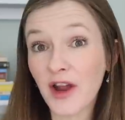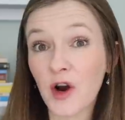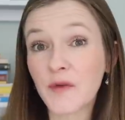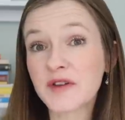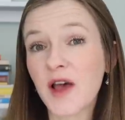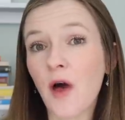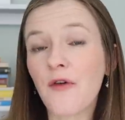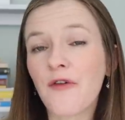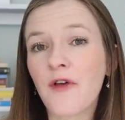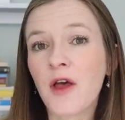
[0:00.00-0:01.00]
care of
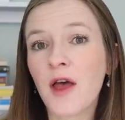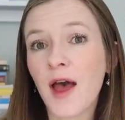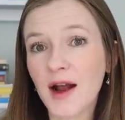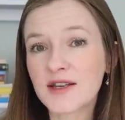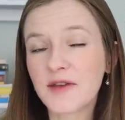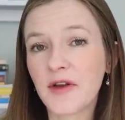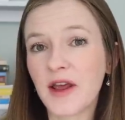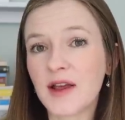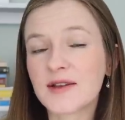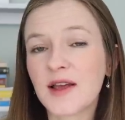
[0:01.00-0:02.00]
self
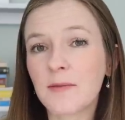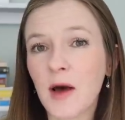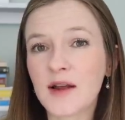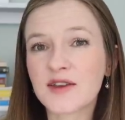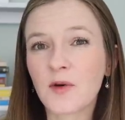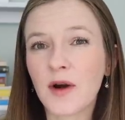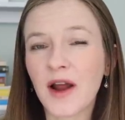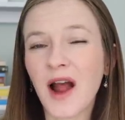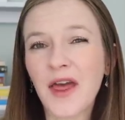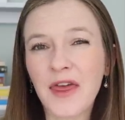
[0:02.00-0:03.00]
activities in
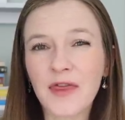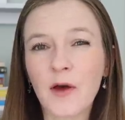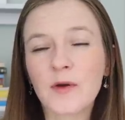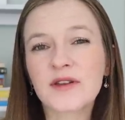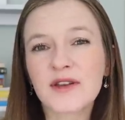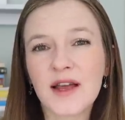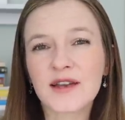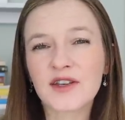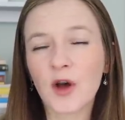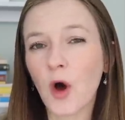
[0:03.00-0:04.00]
Montessori. I think those
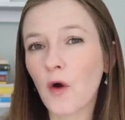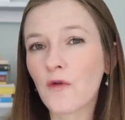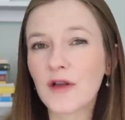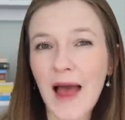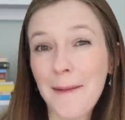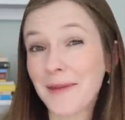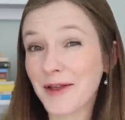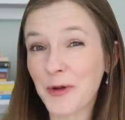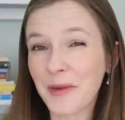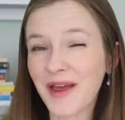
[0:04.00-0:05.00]
tend to overlap a
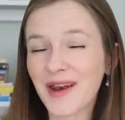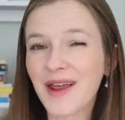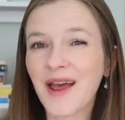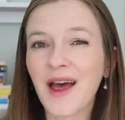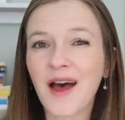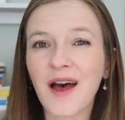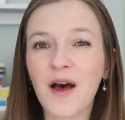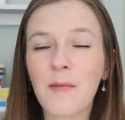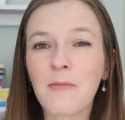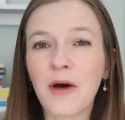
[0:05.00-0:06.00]
little bit,
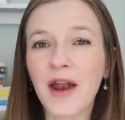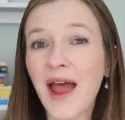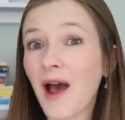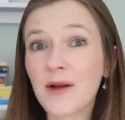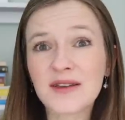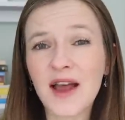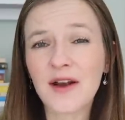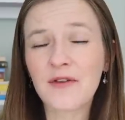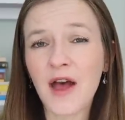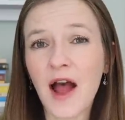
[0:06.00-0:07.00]
um, but outside
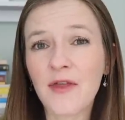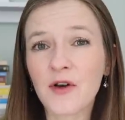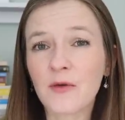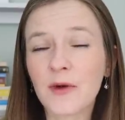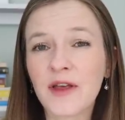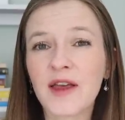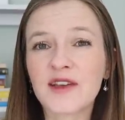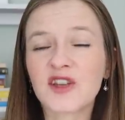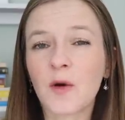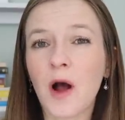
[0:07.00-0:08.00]
of that, there really
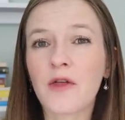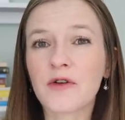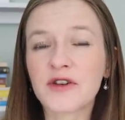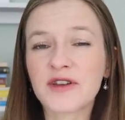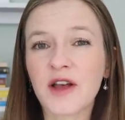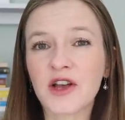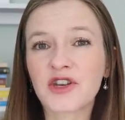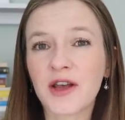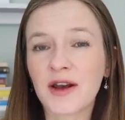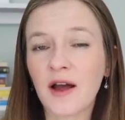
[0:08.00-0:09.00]
is no other
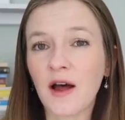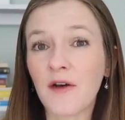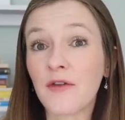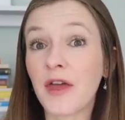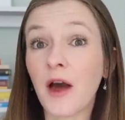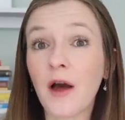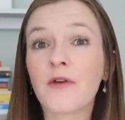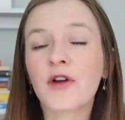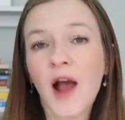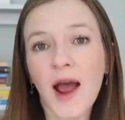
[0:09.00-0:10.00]
discussion of the
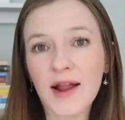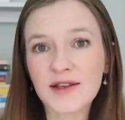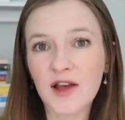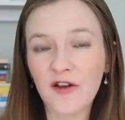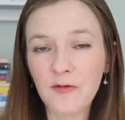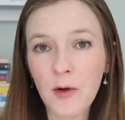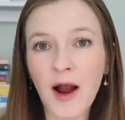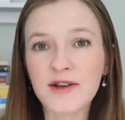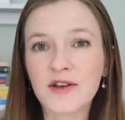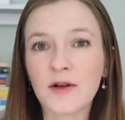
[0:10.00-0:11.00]
other kinds of
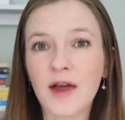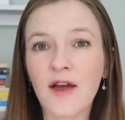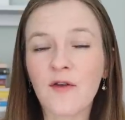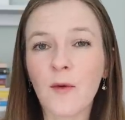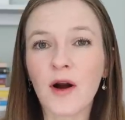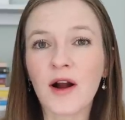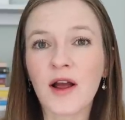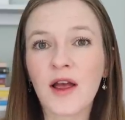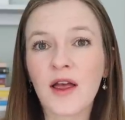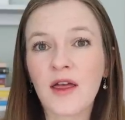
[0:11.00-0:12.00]
practical life work
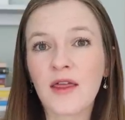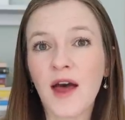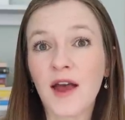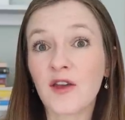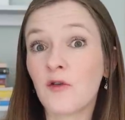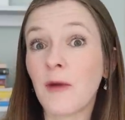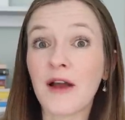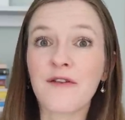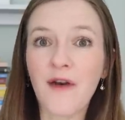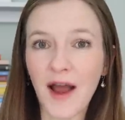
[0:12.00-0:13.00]
that you
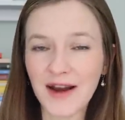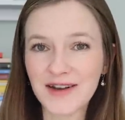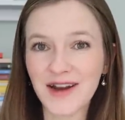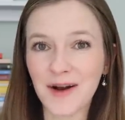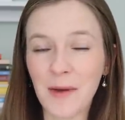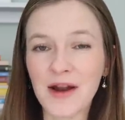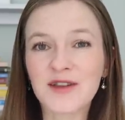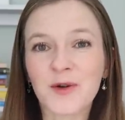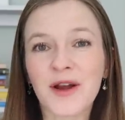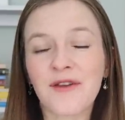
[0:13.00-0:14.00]
might find in a
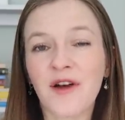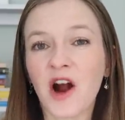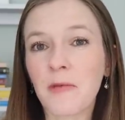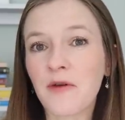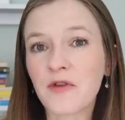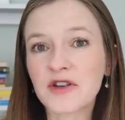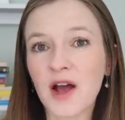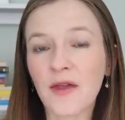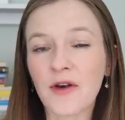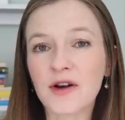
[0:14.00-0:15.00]
Montessori environment for
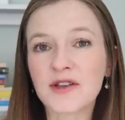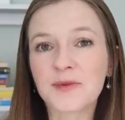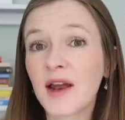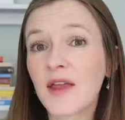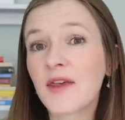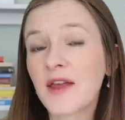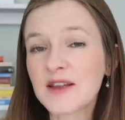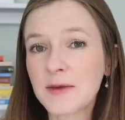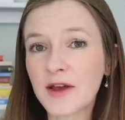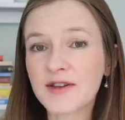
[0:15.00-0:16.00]
toddlers. And I think
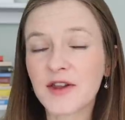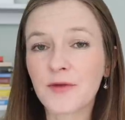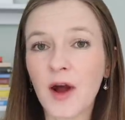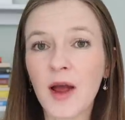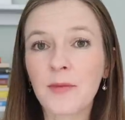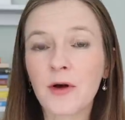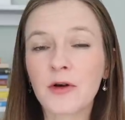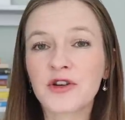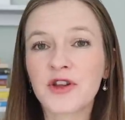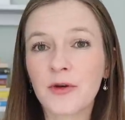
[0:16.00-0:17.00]
that's because in the RIE
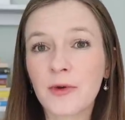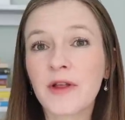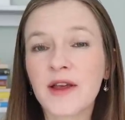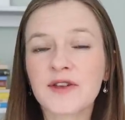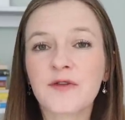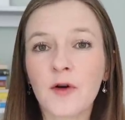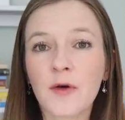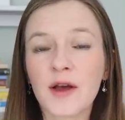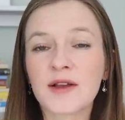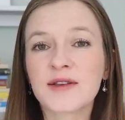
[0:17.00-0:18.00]
approach, there really is a
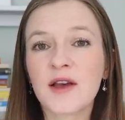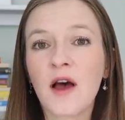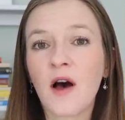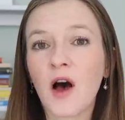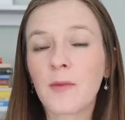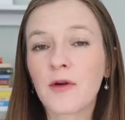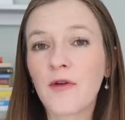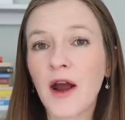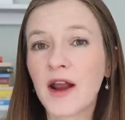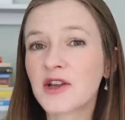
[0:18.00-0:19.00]
focus on
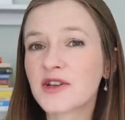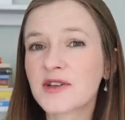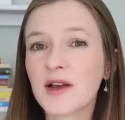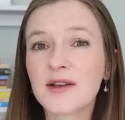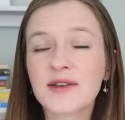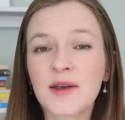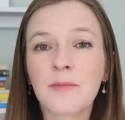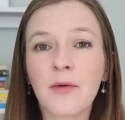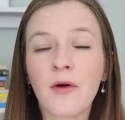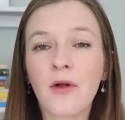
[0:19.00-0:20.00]
providing just a
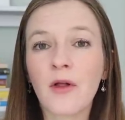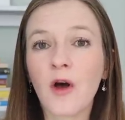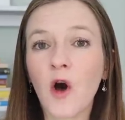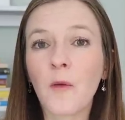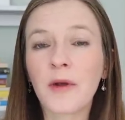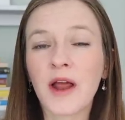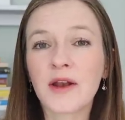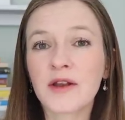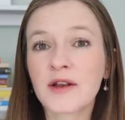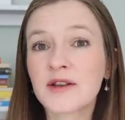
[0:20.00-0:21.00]
simple,
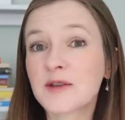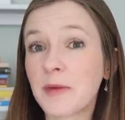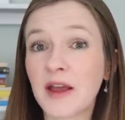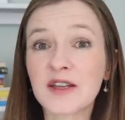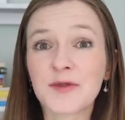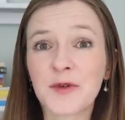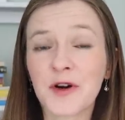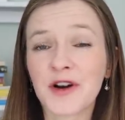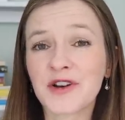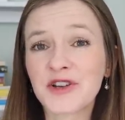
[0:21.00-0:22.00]
open-ended space
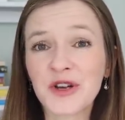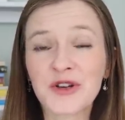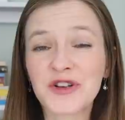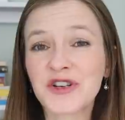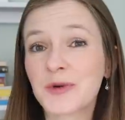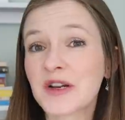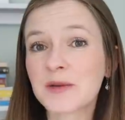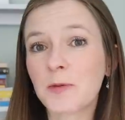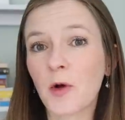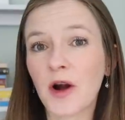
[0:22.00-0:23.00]
for children to
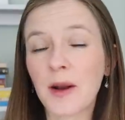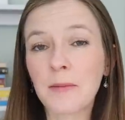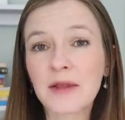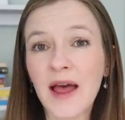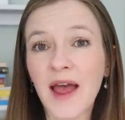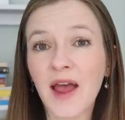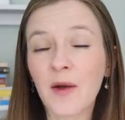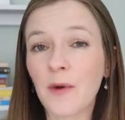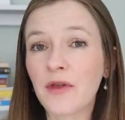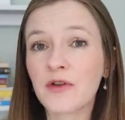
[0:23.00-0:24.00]
explore and play
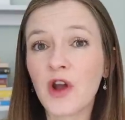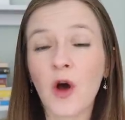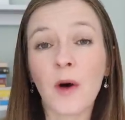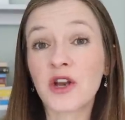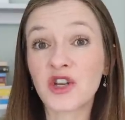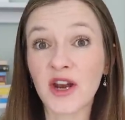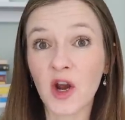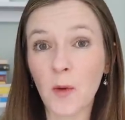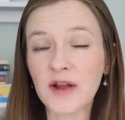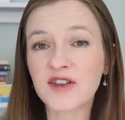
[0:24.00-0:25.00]
with no
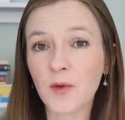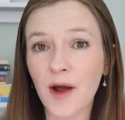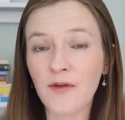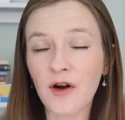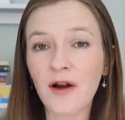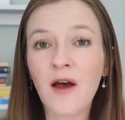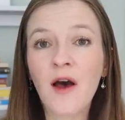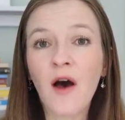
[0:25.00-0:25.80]
agenda whatsoever,